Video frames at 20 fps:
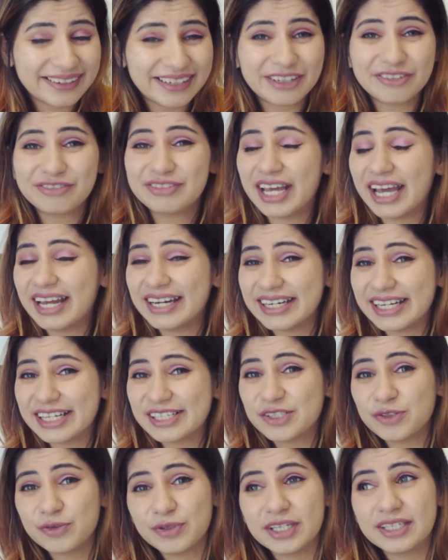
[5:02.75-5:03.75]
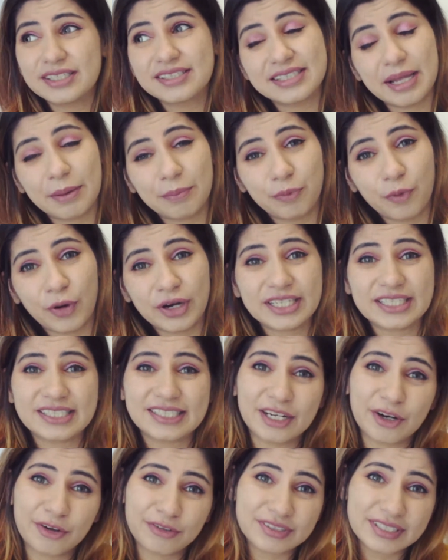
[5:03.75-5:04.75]
If there are days you did step 1
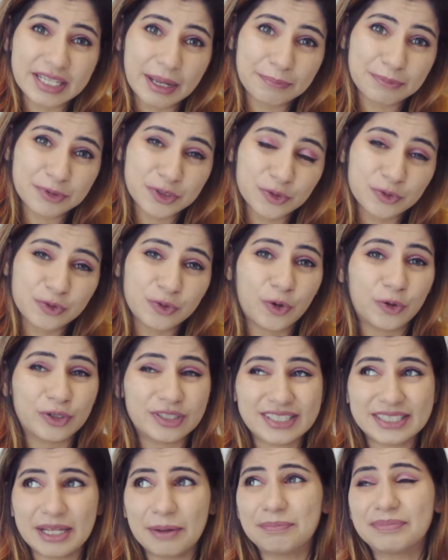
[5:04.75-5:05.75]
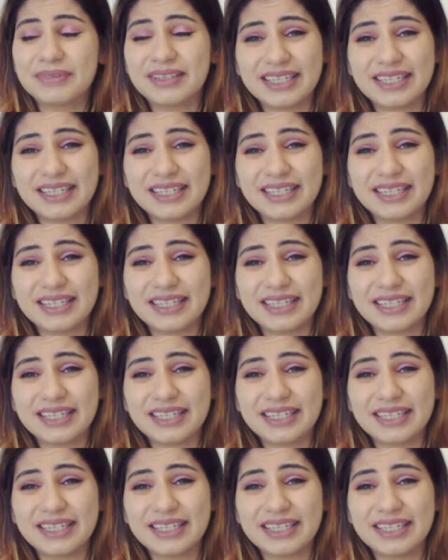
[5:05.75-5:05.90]
instead of step 2 or step